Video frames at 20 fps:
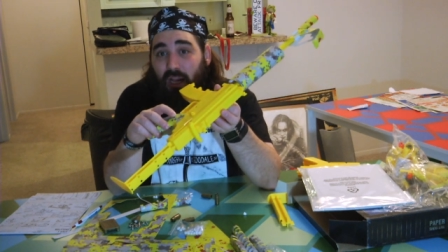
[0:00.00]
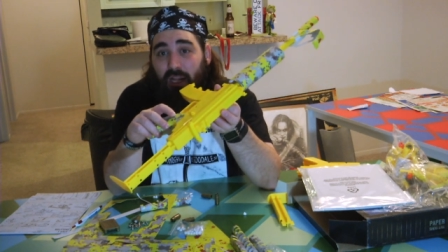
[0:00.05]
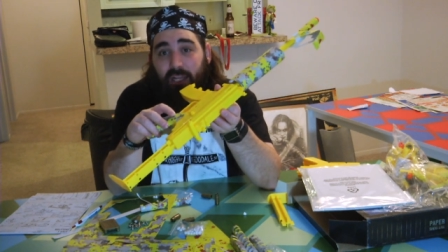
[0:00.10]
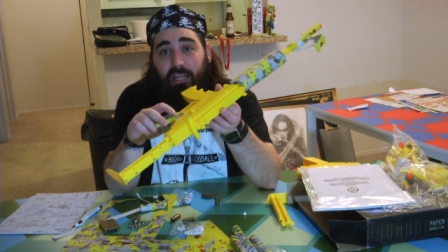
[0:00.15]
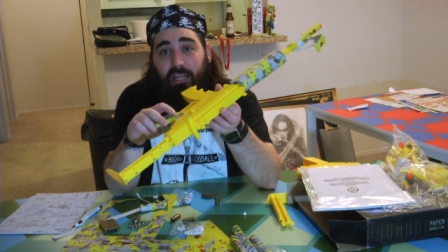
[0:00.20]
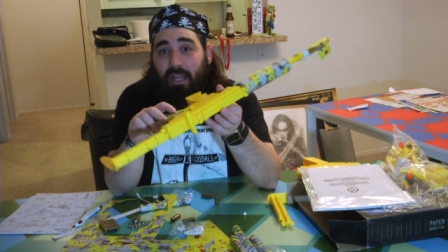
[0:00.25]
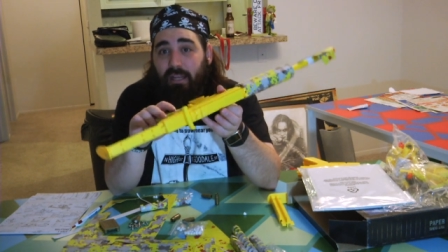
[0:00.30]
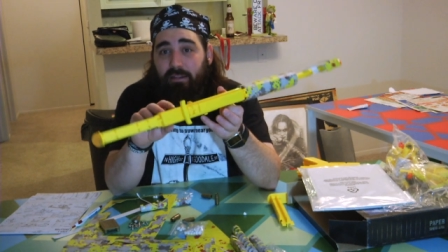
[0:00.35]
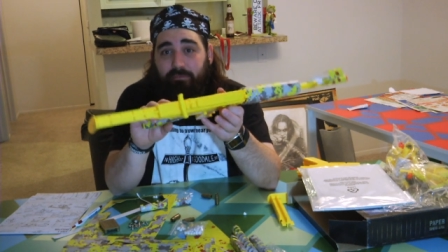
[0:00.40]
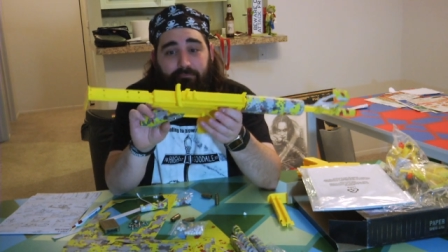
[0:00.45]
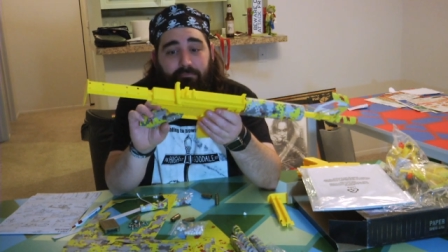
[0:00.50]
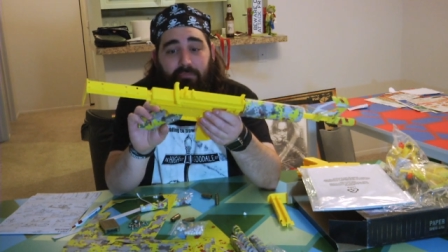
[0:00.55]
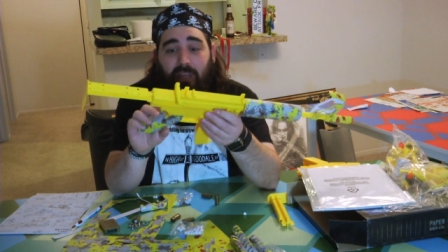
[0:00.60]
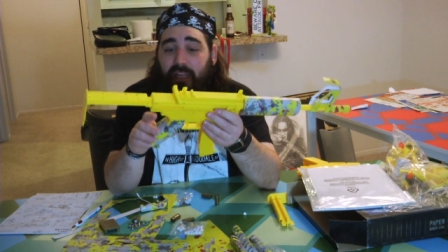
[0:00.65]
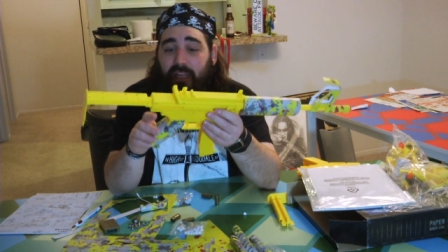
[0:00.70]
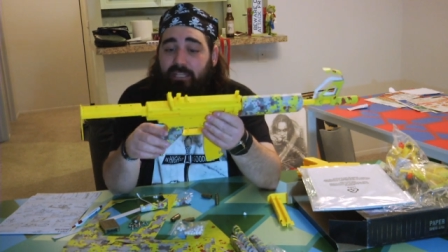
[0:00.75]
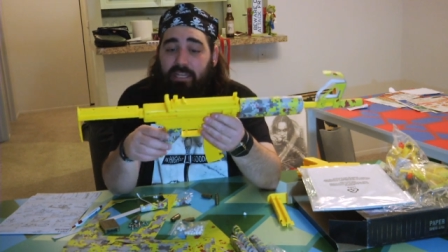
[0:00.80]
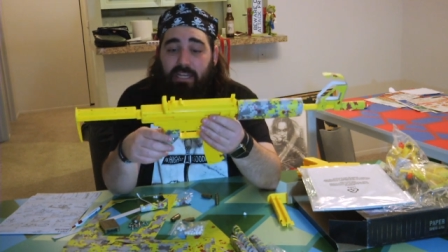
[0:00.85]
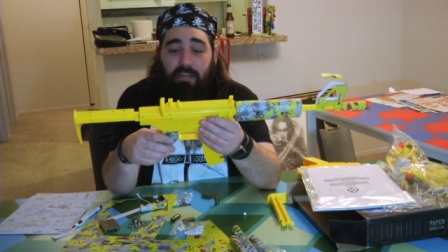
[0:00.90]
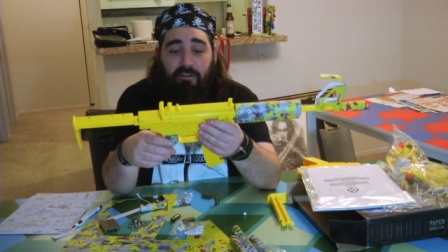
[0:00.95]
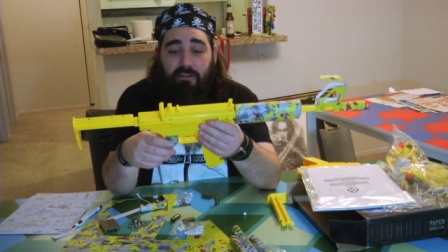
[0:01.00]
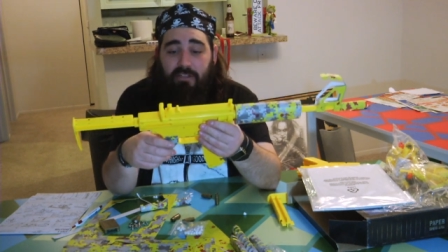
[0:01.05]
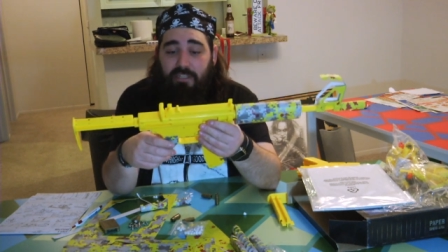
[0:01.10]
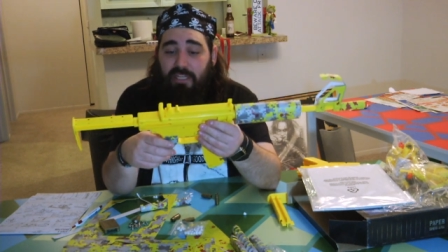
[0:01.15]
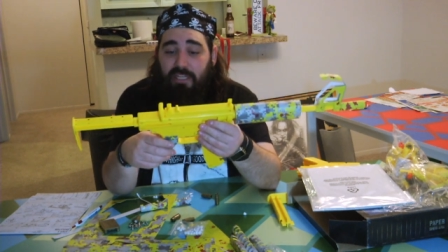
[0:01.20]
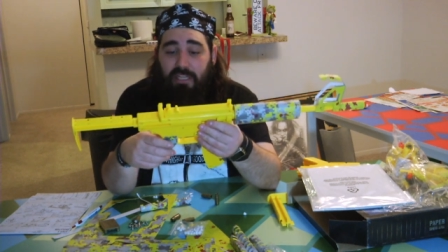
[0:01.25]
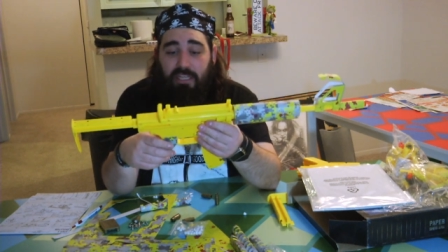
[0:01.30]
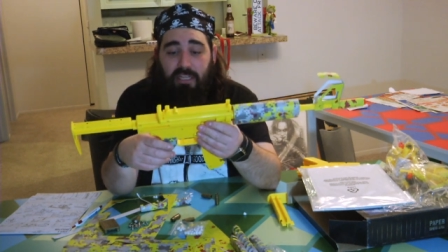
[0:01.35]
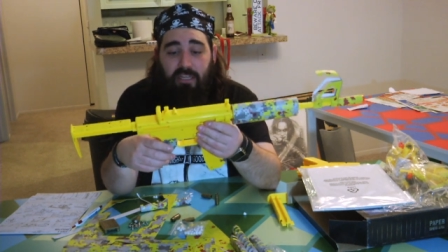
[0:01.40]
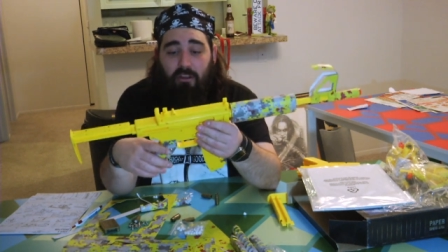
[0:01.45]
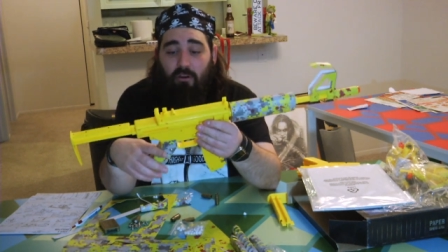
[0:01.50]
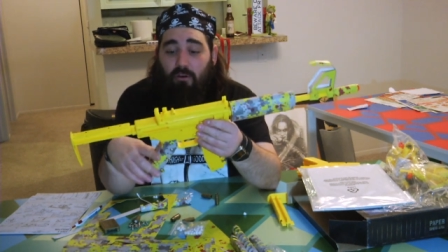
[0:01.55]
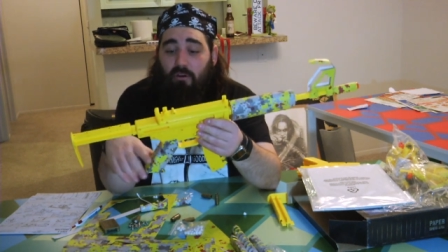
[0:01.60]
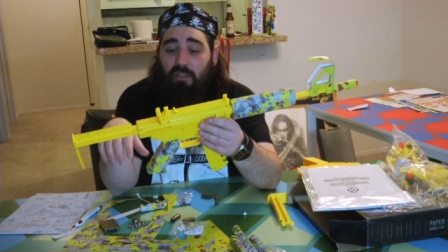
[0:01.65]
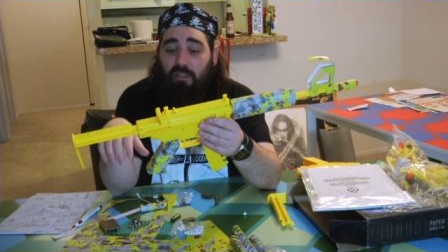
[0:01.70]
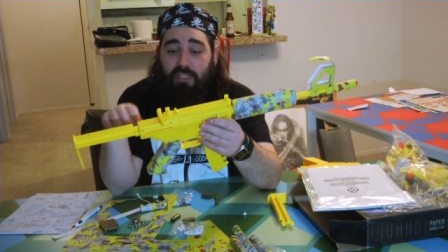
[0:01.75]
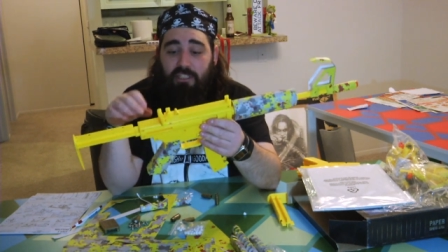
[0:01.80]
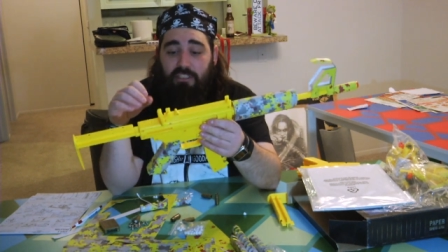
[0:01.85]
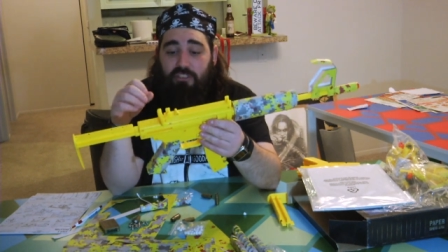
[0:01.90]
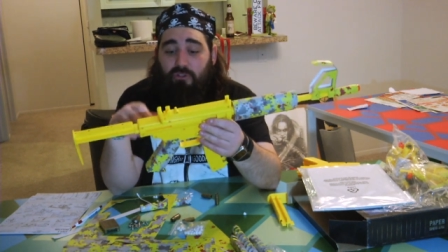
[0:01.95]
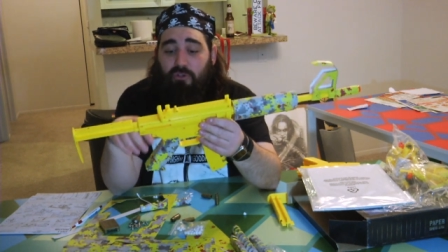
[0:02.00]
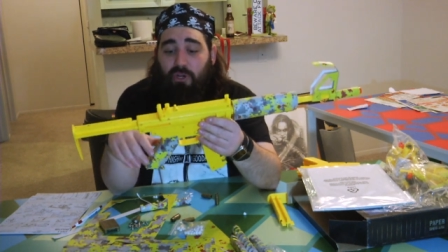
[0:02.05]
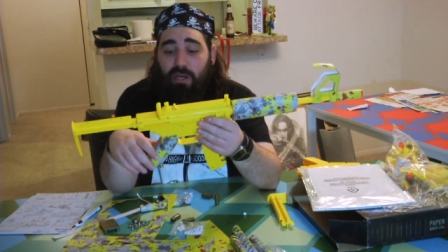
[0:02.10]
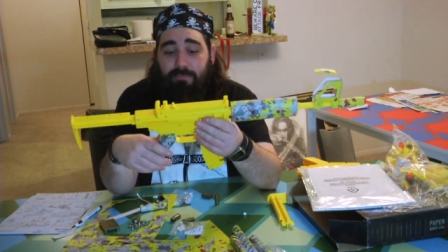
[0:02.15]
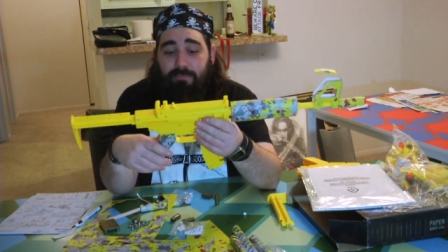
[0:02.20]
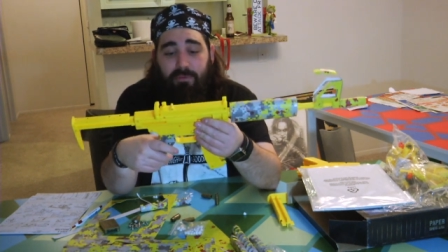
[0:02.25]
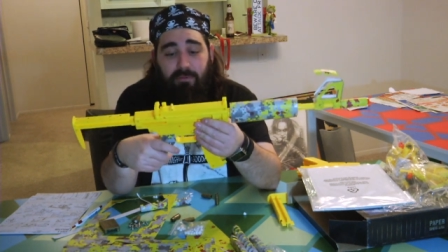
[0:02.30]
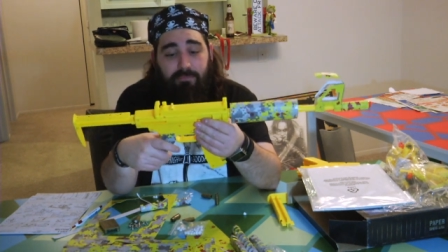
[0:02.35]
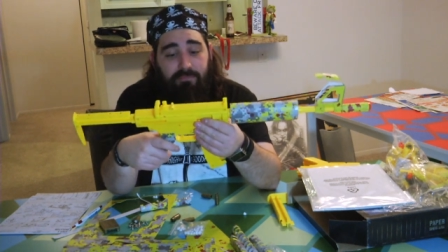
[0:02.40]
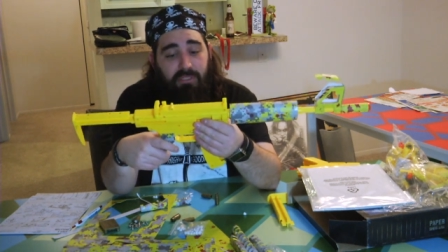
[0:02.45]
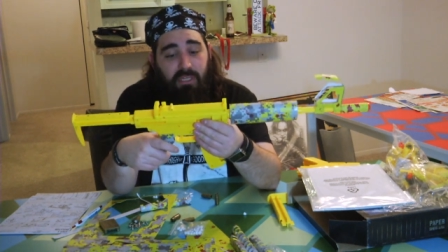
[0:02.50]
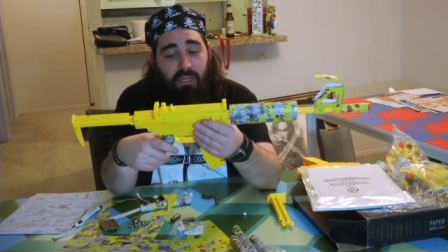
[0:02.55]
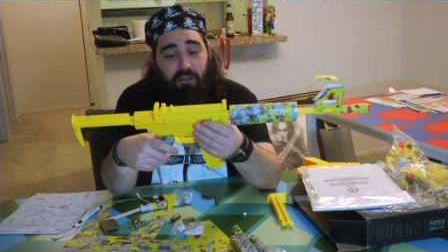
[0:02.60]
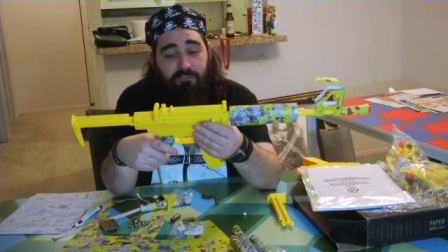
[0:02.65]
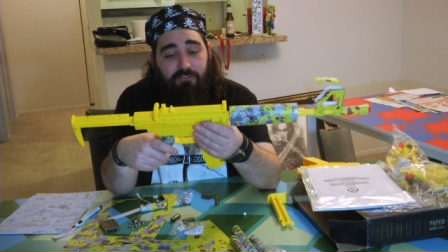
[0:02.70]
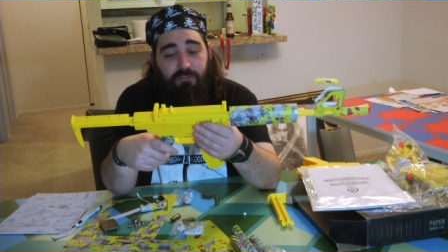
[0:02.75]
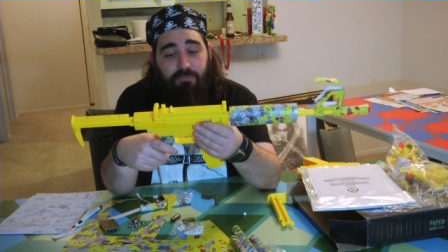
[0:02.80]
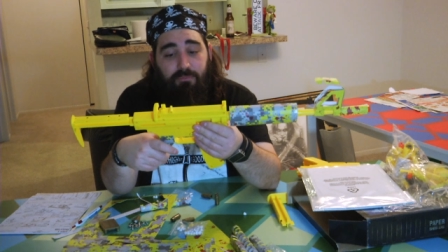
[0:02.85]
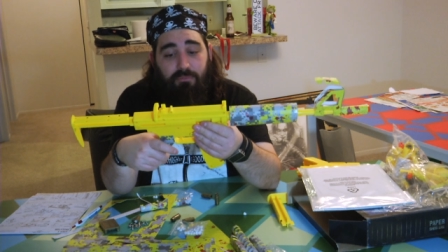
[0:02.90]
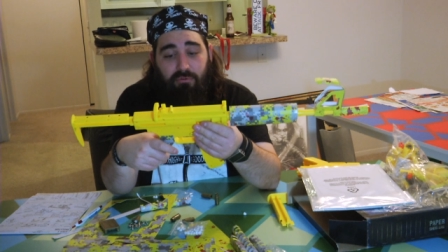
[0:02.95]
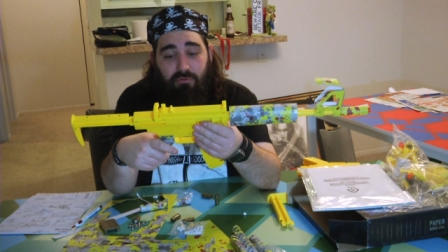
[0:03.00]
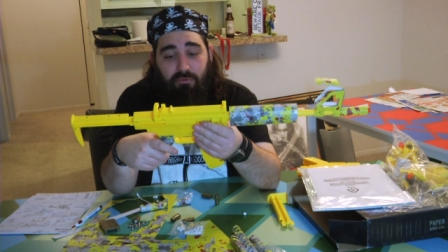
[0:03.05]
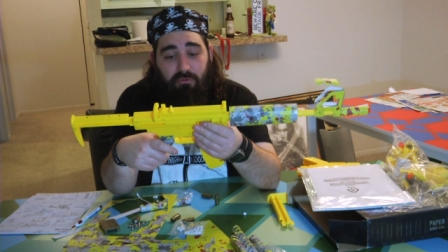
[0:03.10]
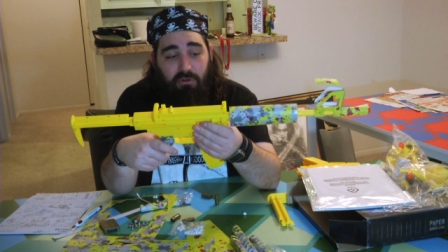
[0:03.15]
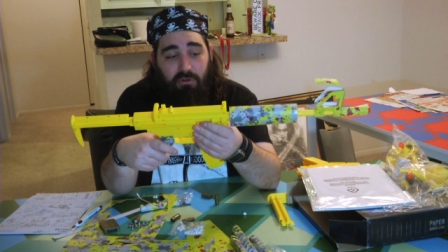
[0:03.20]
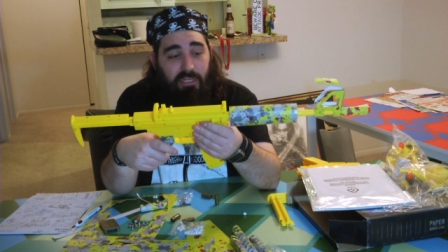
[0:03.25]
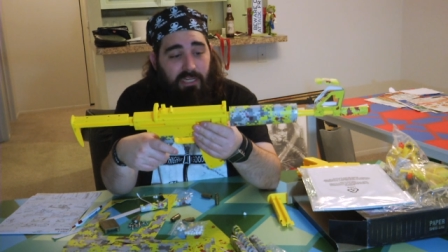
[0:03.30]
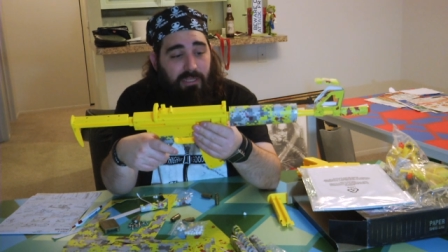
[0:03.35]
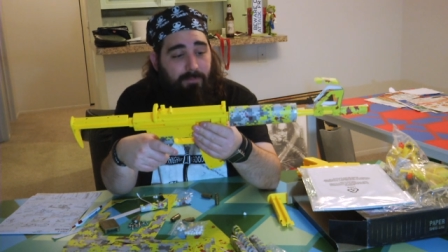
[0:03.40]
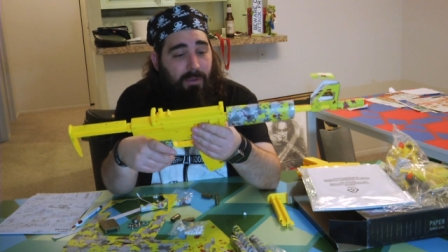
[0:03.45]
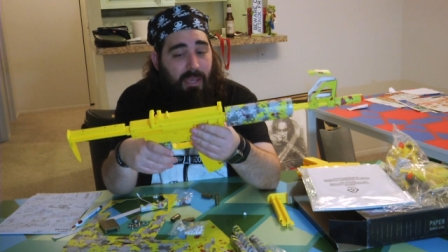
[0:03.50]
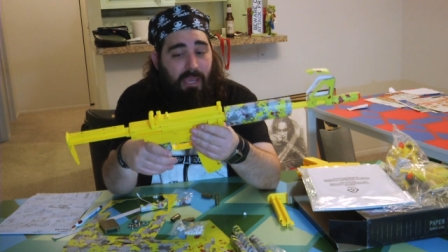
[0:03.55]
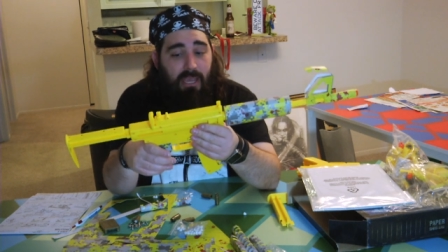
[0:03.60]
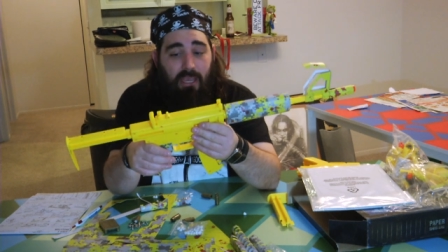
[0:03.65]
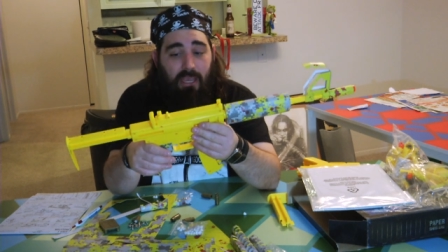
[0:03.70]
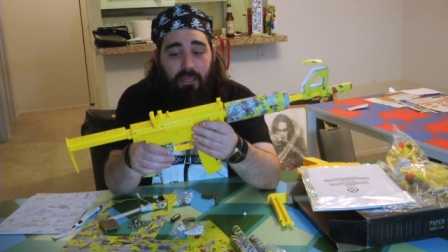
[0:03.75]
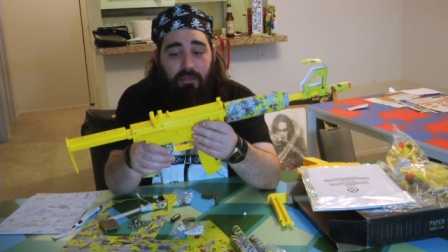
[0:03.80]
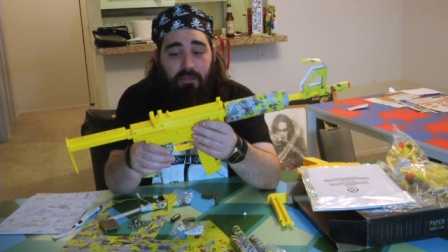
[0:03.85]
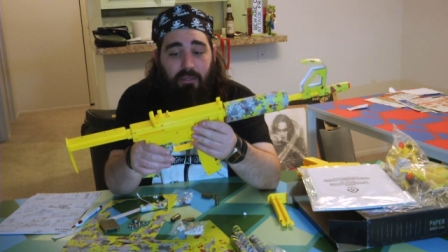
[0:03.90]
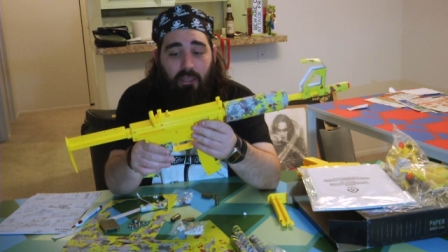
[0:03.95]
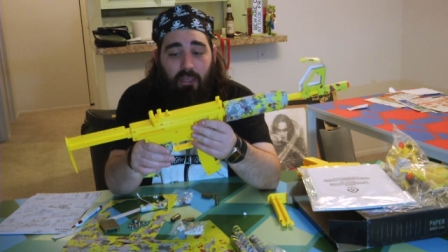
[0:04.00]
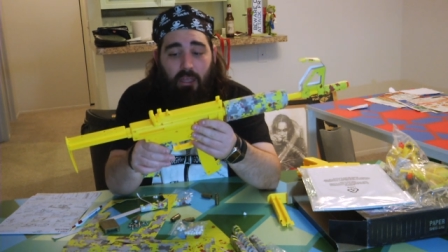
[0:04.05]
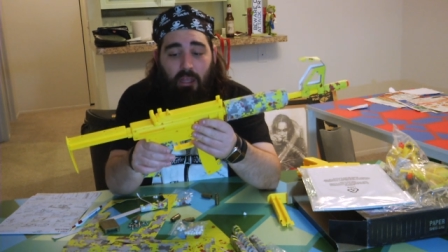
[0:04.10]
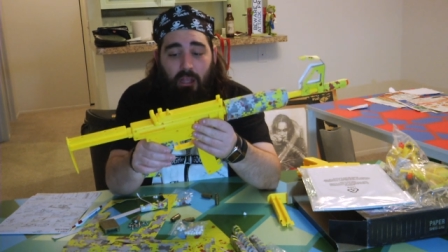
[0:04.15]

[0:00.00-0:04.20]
I, I I guarantee it, or at least scrape themselves pretty bad.